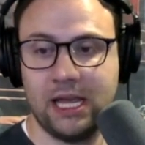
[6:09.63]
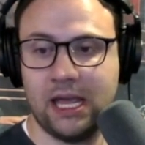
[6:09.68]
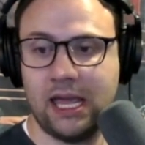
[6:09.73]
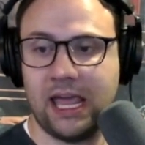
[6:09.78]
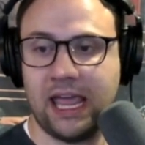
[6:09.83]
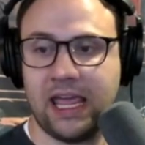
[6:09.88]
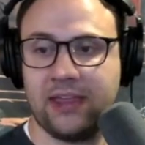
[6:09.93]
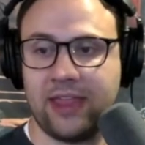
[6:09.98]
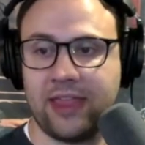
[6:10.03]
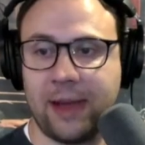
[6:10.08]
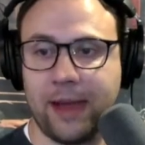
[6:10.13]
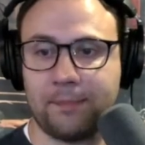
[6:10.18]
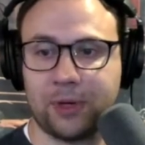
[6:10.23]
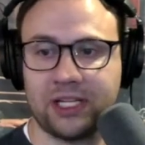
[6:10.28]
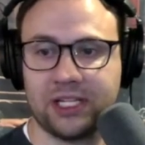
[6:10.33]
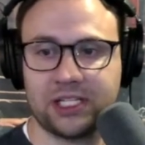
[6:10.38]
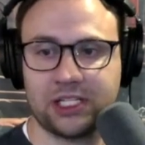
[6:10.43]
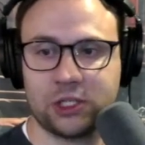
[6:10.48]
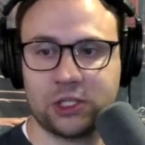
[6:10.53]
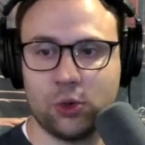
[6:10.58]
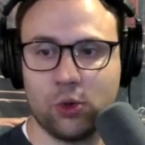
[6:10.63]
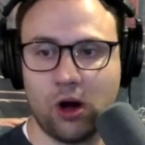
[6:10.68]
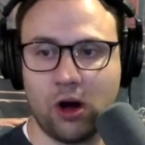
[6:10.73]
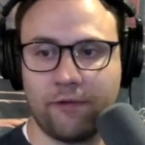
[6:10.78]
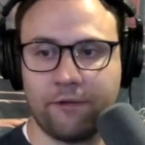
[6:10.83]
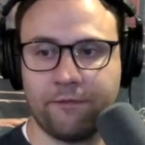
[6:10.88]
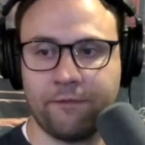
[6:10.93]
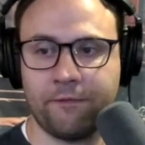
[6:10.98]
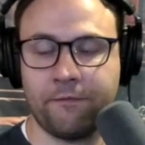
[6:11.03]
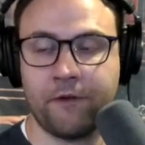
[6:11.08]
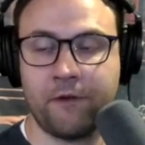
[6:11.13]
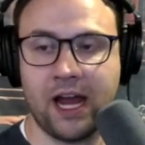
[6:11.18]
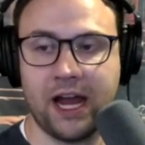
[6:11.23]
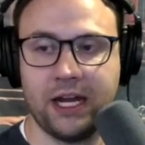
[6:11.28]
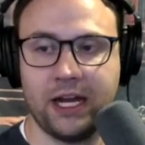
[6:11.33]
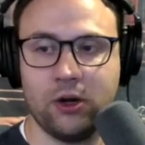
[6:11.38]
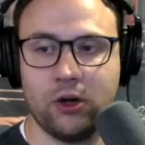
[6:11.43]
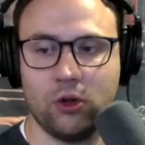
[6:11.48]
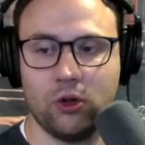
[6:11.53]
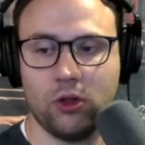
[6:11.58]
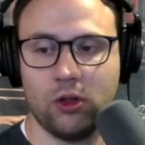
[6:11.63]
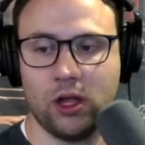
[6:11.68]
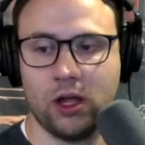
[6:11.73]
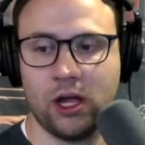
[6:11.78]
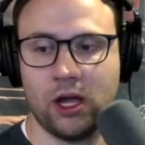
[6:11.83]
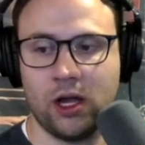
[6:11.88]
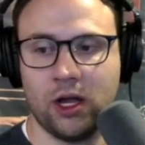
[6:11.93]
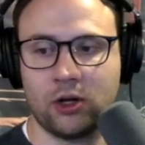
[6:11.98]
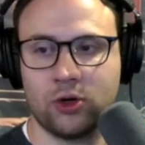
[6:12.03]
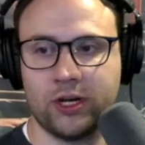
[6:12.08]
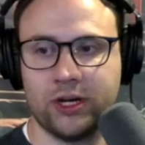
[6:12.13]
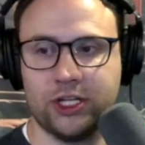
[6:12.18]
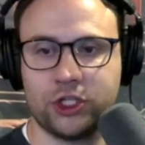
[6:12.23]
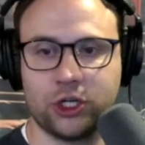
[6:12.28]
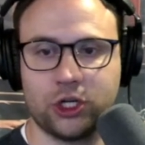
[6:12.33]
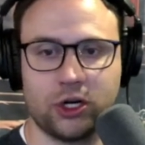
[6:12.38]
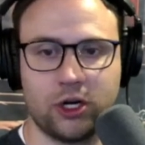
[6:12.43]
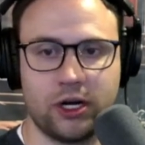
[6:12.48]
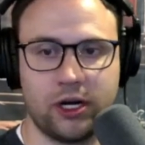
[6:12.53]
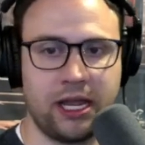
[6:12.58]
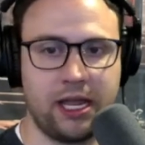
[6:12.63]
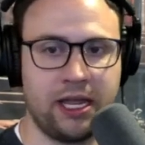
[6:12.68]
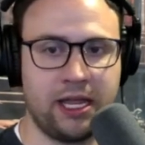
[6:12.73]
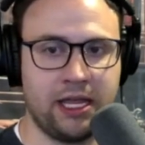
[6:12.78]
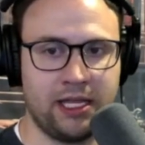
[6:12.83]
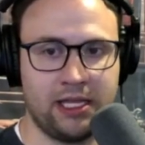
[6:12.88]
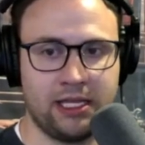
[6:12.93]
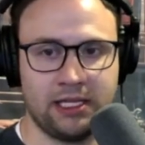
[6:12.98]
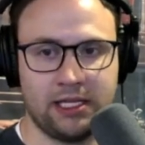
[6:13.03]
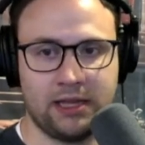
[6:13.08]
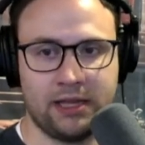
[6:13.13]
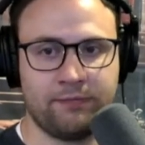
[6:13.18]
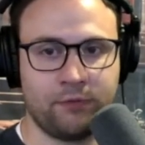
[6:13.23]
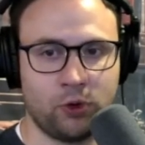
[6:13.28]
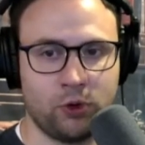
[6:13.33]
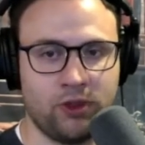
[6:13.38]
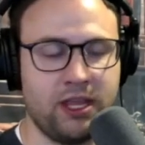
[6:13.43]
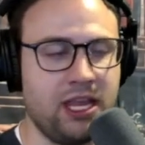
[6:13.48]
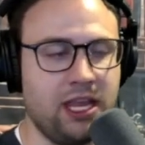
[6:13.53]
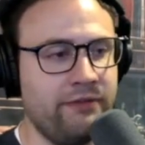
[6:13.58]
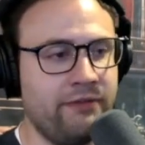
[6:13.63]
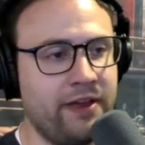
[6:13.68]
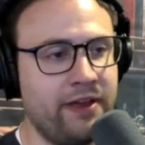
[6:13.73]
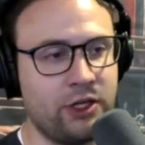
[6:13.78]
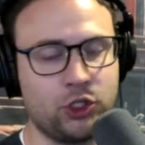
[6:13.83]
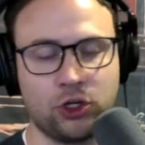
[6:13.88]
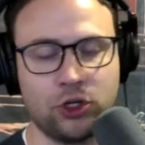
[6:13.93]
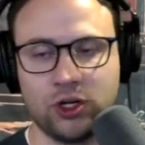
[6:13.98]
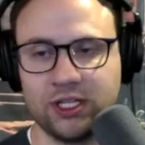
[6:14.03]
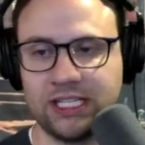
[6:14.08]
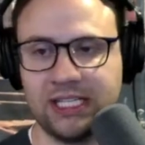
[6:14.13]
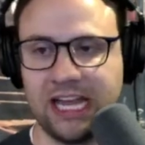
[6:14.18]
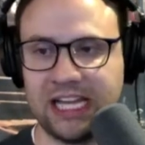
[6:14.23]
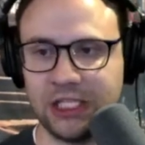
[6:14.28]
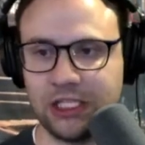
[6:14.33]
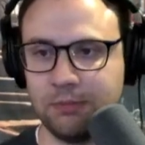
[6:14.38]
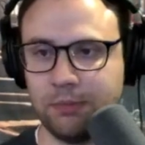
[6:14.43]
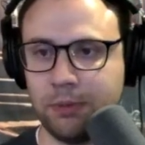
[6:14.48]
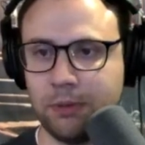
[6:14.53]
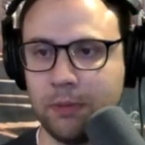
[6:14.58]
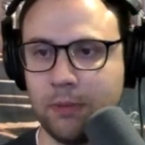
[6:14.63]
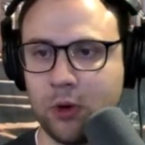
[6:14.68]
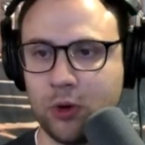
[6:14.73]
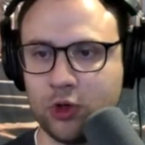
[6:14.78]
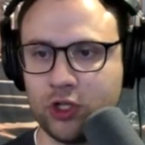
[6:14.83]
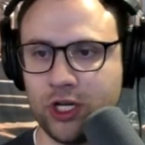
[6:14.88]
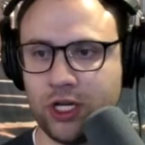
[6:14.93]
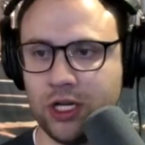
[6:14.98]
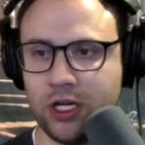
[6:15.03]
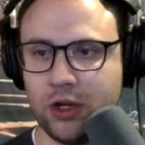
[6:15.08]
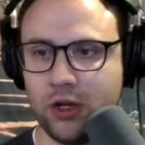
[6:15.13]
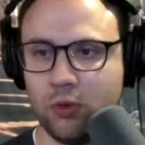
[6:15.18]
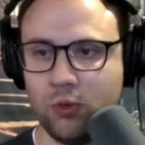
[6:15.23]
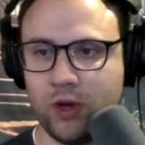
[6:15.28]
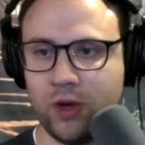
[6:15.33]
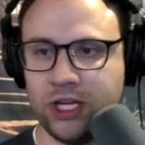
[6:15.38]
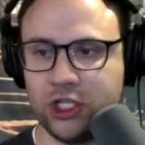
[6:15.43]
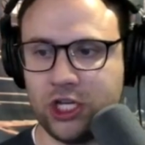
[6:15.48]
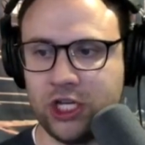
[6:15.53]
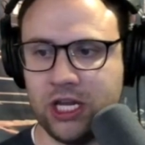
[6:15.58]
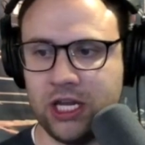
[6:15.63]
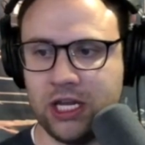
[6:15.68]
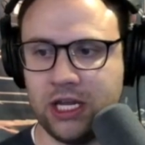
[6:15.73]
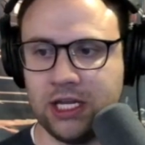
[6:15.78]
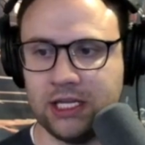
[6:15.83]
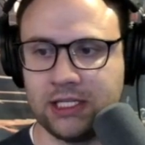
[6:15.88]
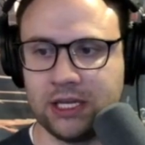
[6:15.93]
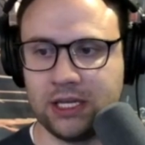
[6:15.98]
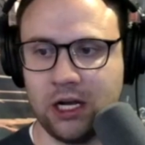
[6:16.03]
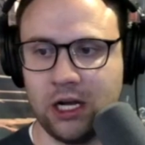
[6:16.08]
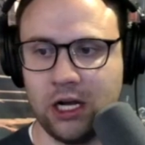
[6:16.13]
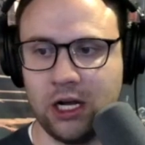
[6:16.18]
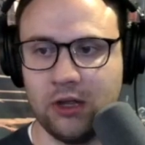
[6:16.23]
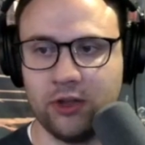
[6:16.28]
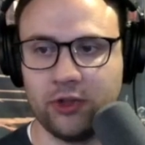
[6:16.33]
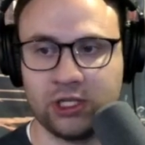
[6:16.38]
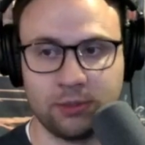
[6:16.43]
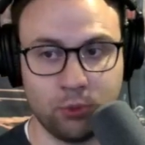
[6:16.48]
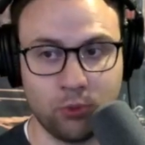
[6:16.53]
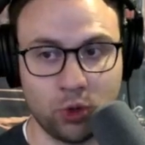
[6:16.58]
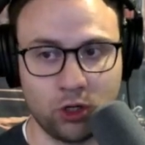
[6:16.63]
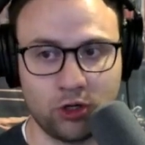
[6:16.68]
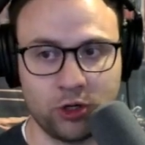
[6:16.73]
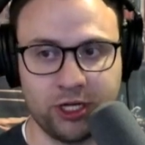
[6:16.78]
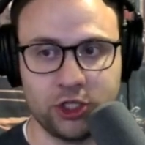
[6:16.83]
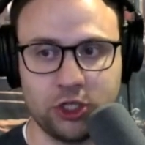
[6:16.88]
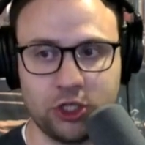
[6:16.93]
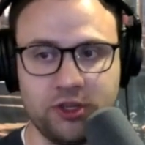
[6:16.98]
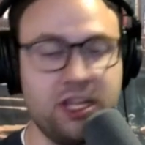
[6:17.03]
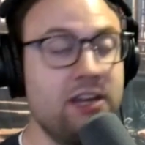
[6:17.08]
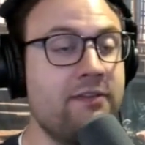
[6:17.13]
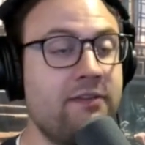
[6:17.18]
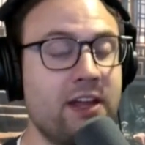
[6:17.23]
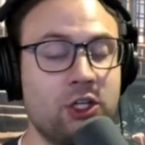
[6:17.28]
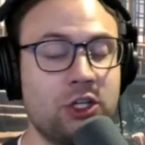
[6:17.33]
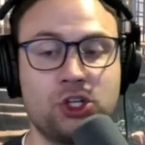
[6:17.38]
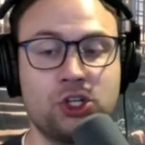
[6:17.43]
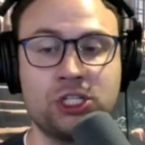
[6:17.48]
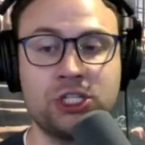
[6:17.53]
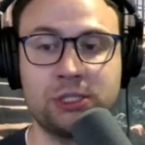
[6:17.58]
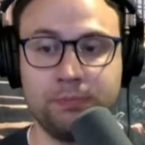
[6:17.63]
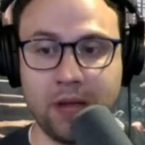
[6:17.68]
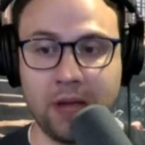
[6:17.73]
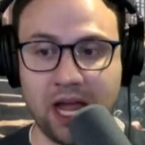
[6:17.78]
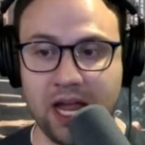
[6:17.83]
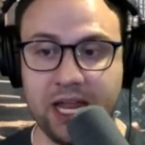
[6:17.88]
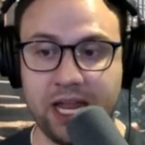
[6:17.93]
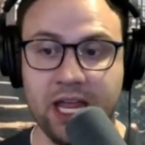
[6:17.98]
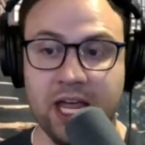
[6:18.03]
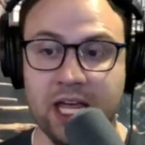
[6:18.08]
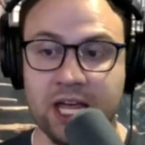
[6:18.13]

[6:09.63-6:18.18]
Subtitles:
And that brings us to our final creature for the Adventure Assassin promotion, which is the support creature, the Adventure Spy.